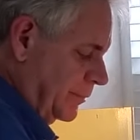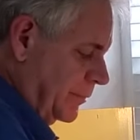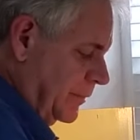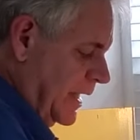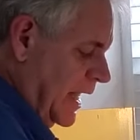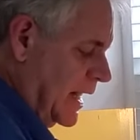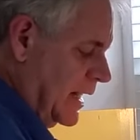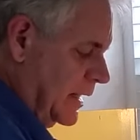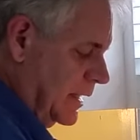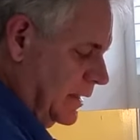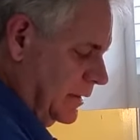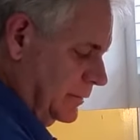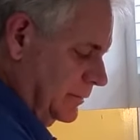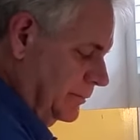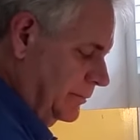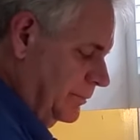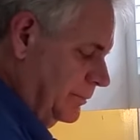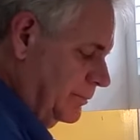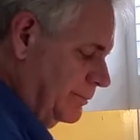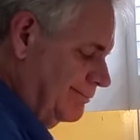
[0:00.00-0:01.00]
Now,
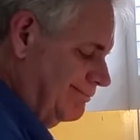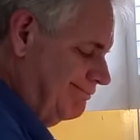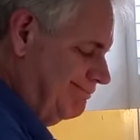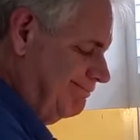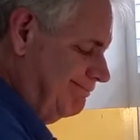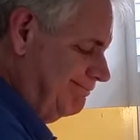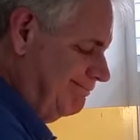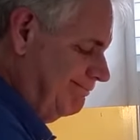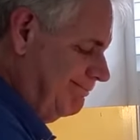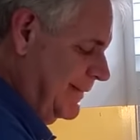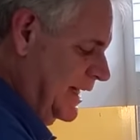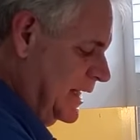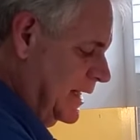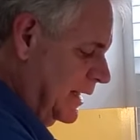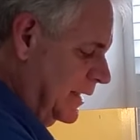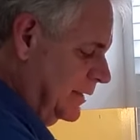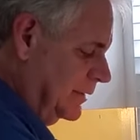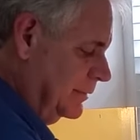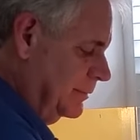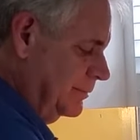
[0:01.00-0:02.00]
you
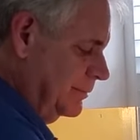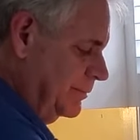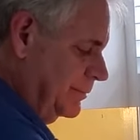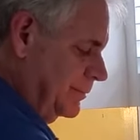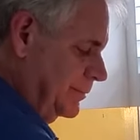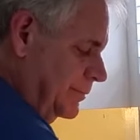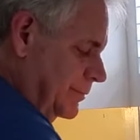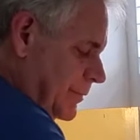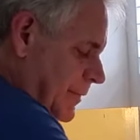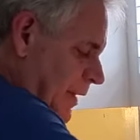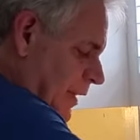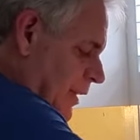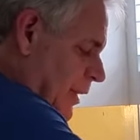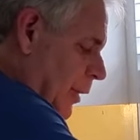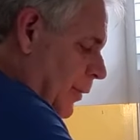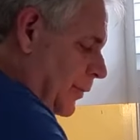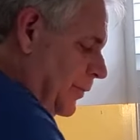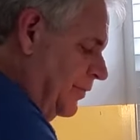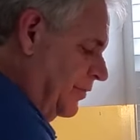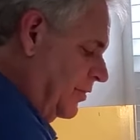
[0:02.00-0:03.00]
know,
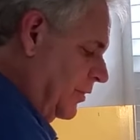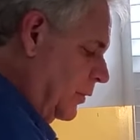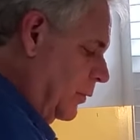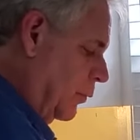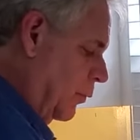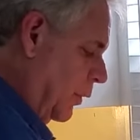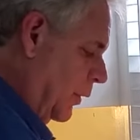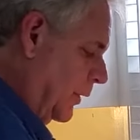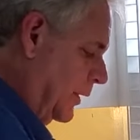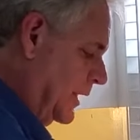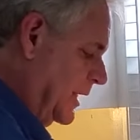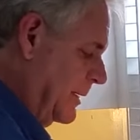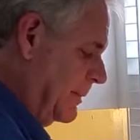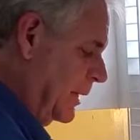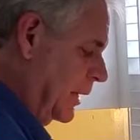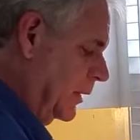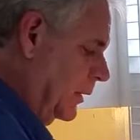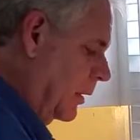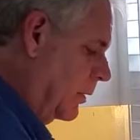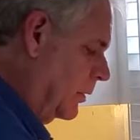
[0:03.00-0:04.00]
those who are worried
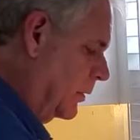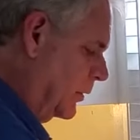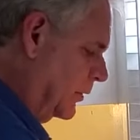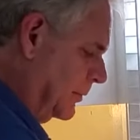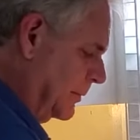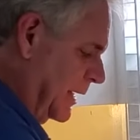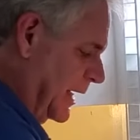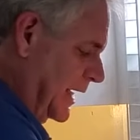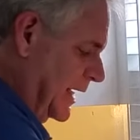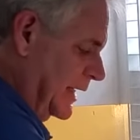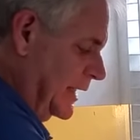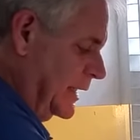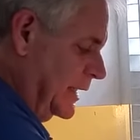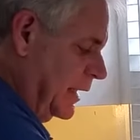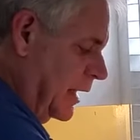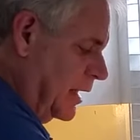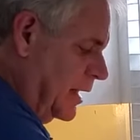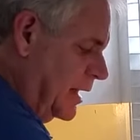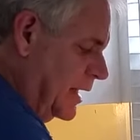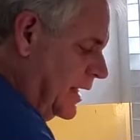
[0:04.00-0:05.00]
about, oh my
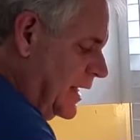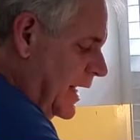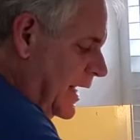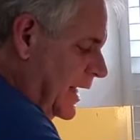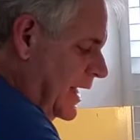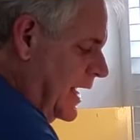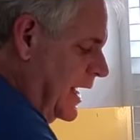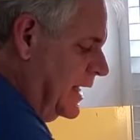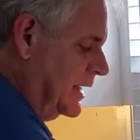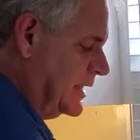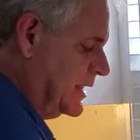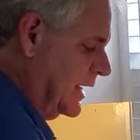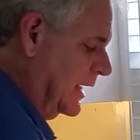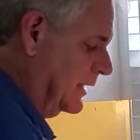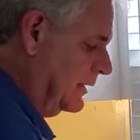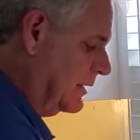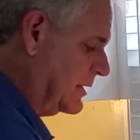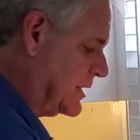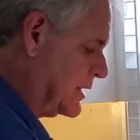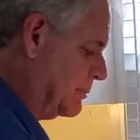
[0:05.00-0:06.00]
God, I can't
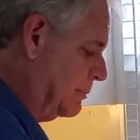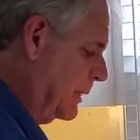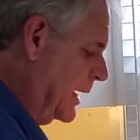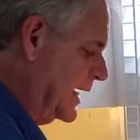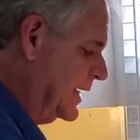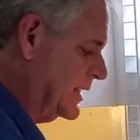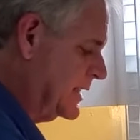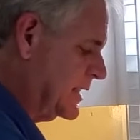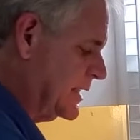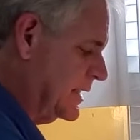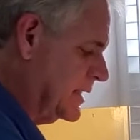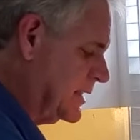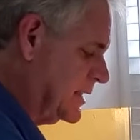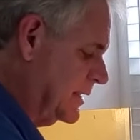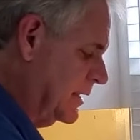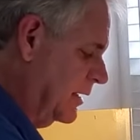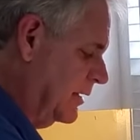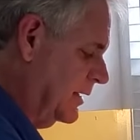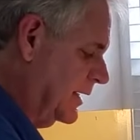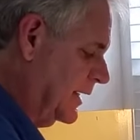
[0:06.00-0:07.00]
take the spices
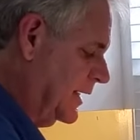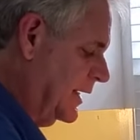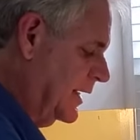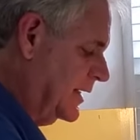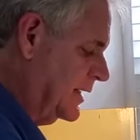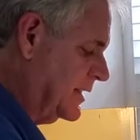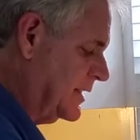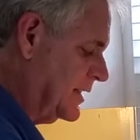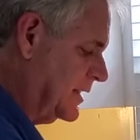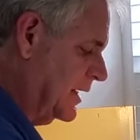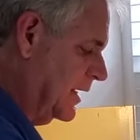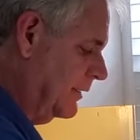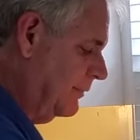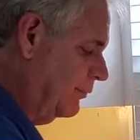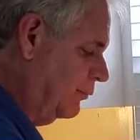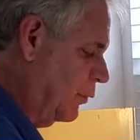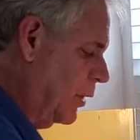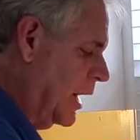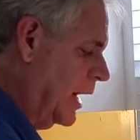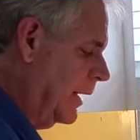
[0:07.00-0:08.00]
and all that kind of
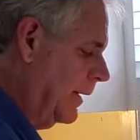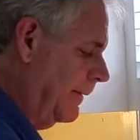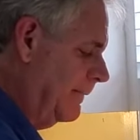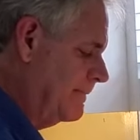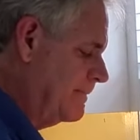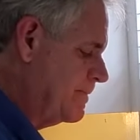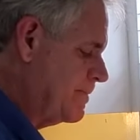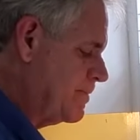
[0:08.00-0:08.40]
stuff. Well,